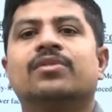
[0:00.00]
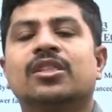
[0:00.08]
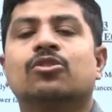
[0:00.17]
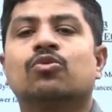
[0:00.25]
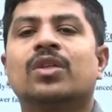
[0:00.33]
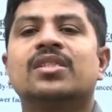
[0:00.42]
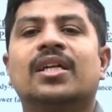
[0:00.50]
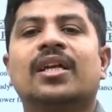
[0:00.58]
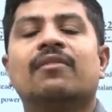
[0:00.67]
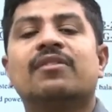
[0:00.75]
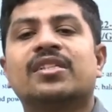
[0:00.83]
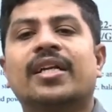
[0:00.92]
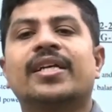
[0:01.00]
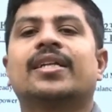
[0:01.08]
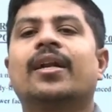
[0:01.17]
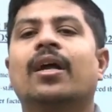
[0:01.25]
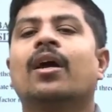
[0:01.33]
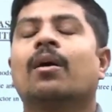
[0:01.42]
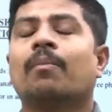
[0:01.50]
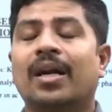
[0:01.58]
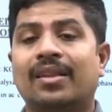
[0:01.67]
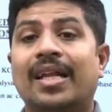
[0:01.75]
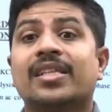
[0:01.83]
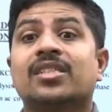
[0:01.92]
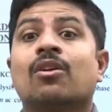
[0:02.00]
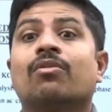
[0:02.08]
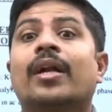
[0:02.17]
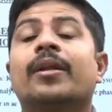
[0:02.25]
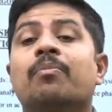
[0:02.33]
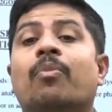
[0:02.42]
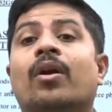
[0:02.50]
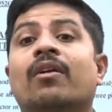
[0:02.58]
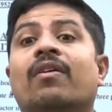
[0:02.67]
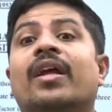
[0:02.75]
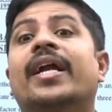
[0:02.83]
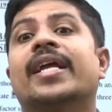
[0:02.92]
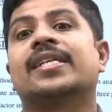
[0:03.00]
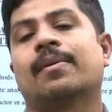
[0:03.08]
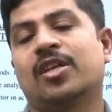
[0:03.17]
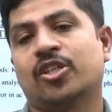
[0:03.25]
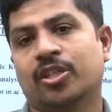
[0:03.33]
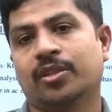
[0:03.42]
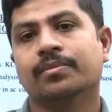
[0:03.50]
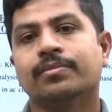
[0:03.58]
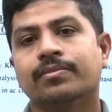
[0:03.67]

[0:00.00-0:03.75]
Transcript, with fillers: See, students generally will study that, but that is not that important for gate examination.